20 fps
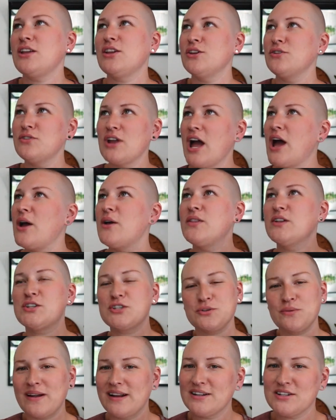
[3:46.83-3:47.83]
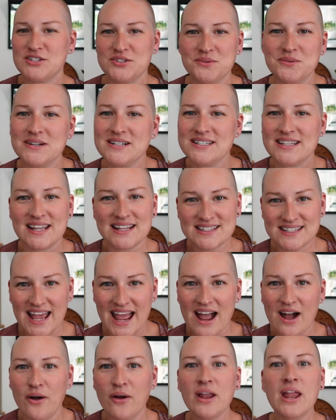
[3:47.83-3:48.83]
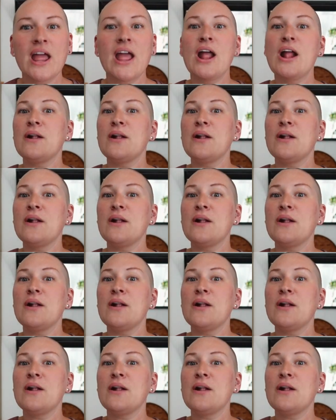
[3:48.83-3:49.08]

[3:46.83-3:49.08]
you know the Tyrannosaurus gets out.